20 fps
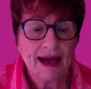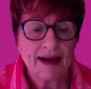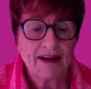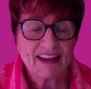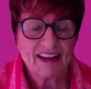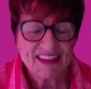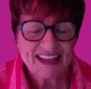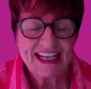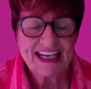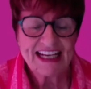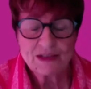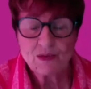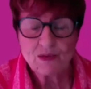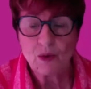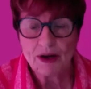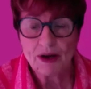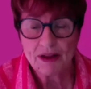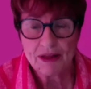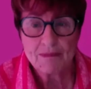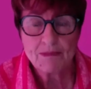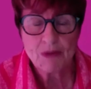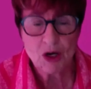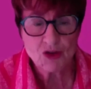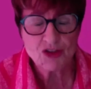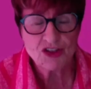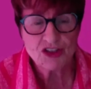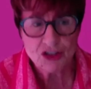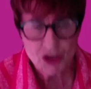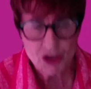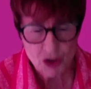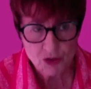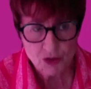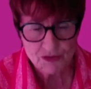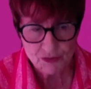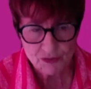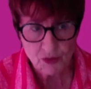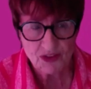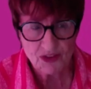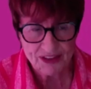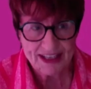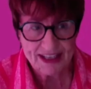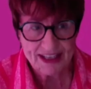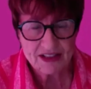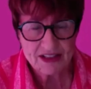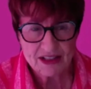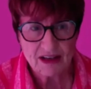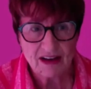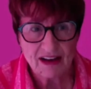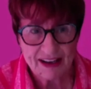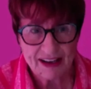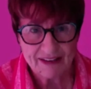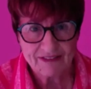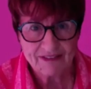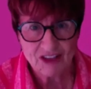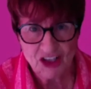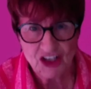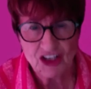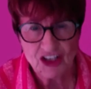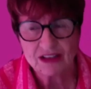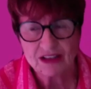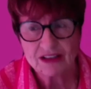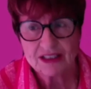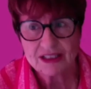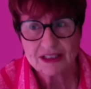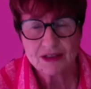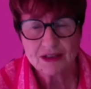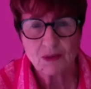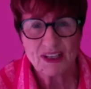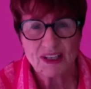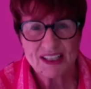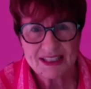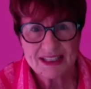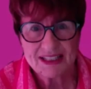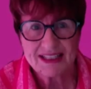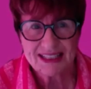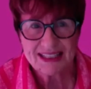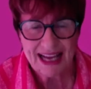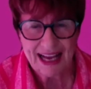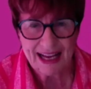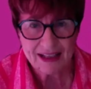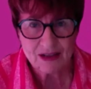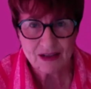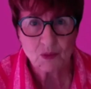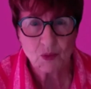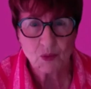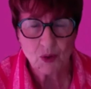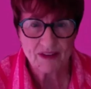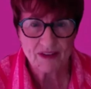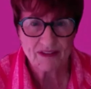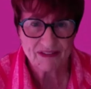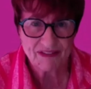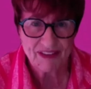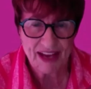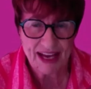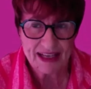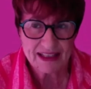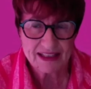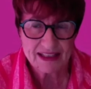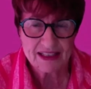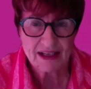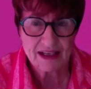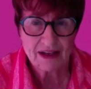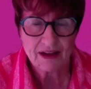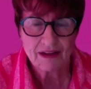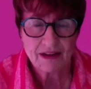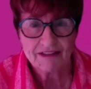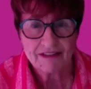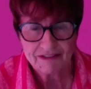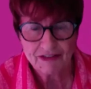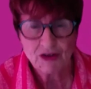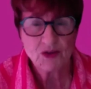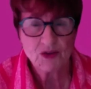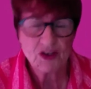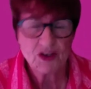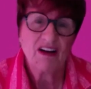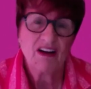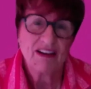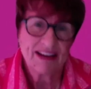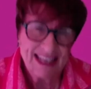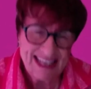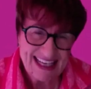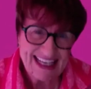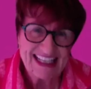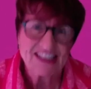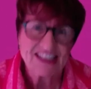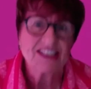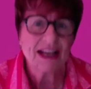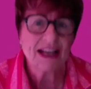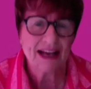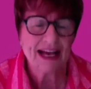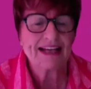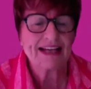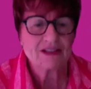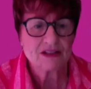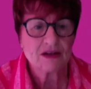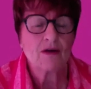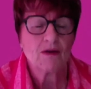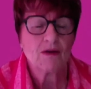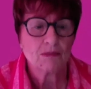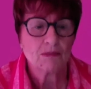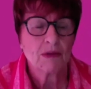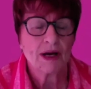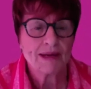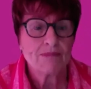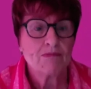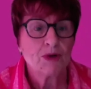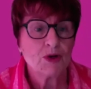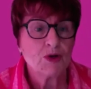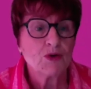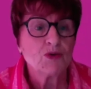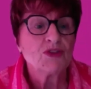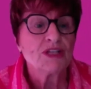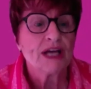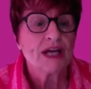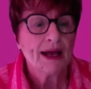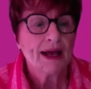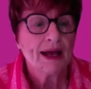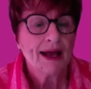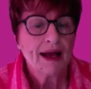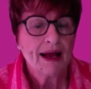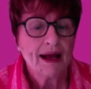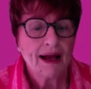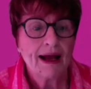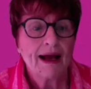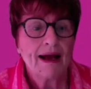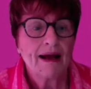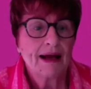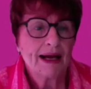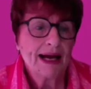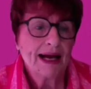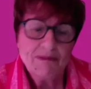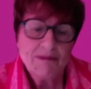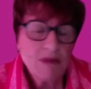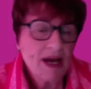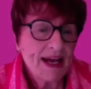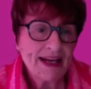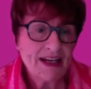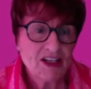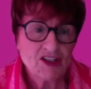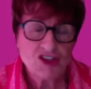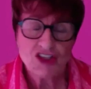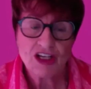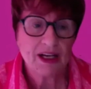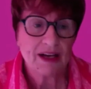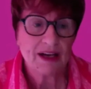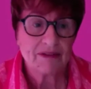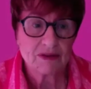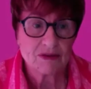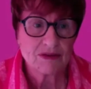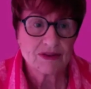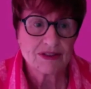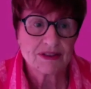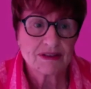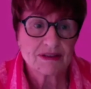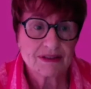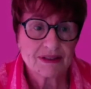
And I think it's one of the most useful things that I have learned, to understand what effect the food I eat has on my mood and my energy levels.